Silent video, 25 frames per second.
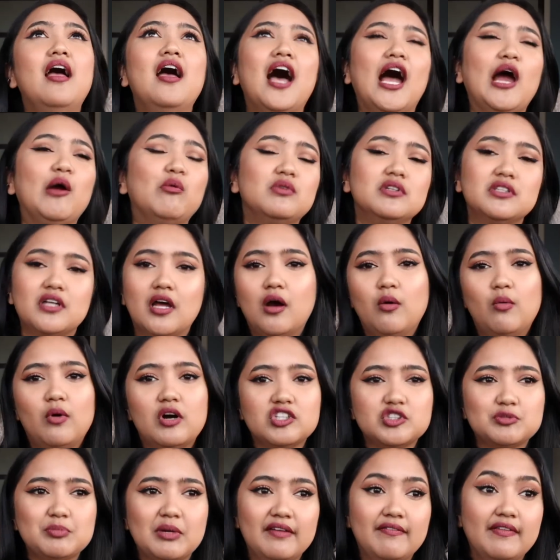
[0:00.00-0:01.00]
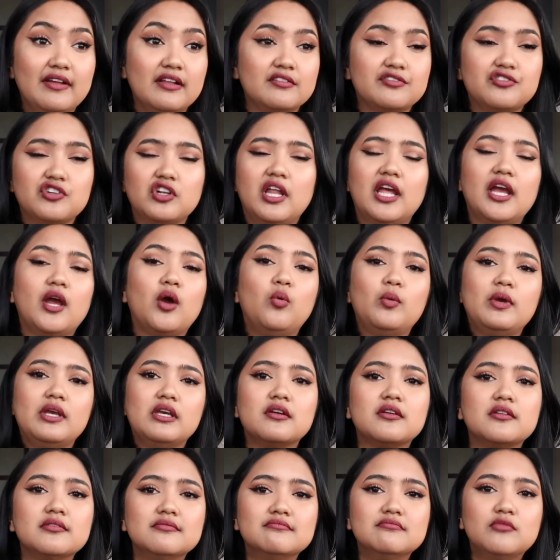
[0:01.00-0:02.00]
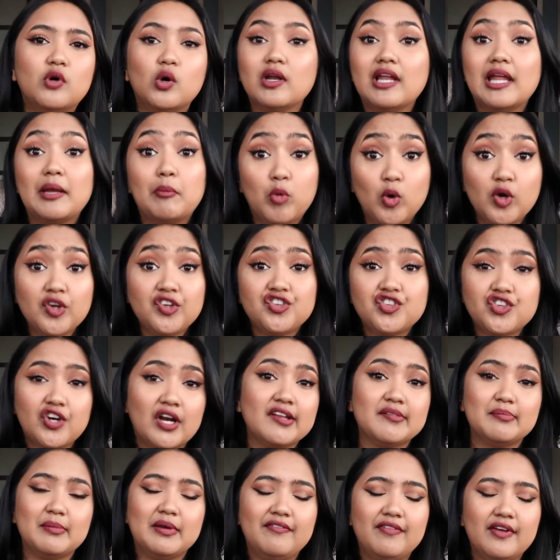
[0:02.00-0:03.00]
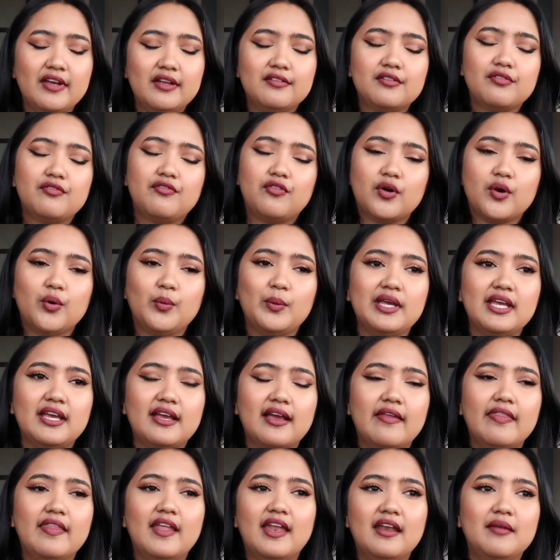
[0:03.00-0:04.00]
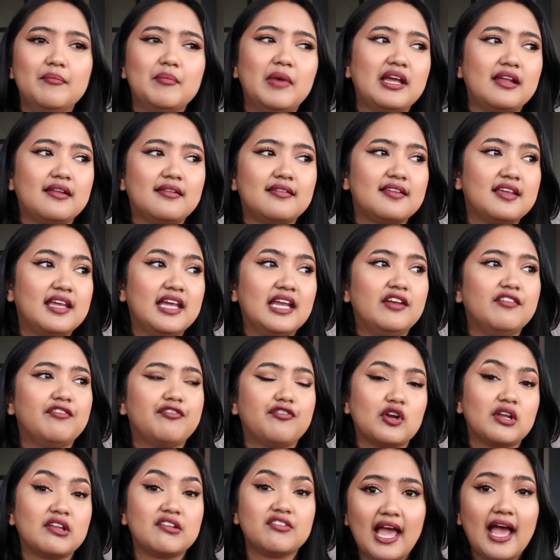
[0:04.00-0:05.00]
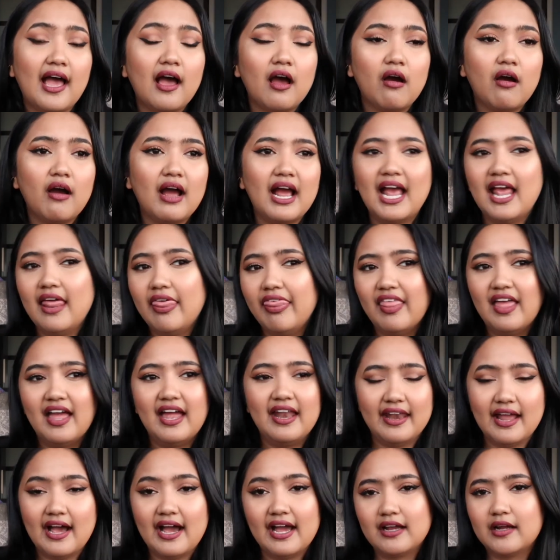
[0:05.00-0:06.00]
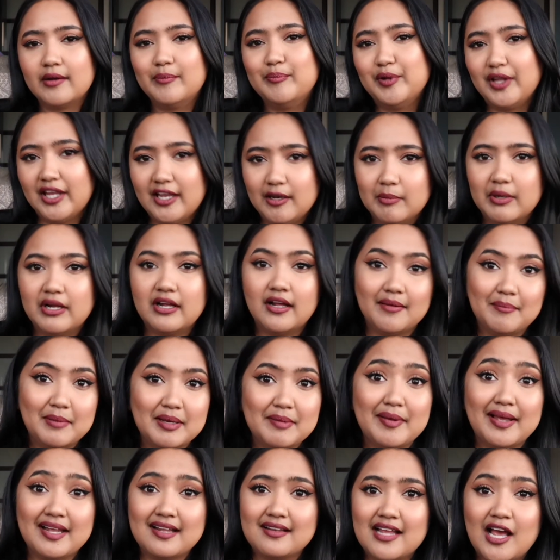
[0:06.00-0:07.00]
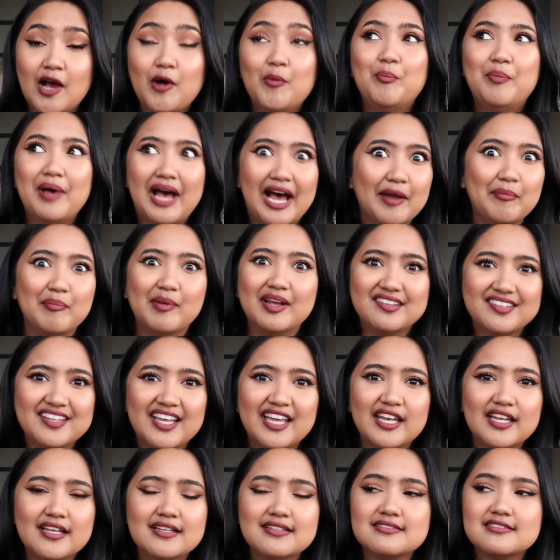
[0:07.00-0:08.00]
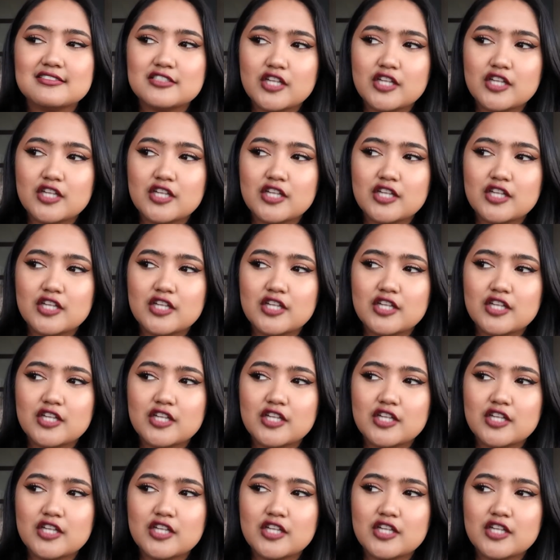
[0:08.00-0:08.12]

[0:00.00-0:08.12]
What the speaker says: I will not wash my face for like a week or like moisturize my face for a week, and then my skin freaks out and then I complain about how bad my skin is.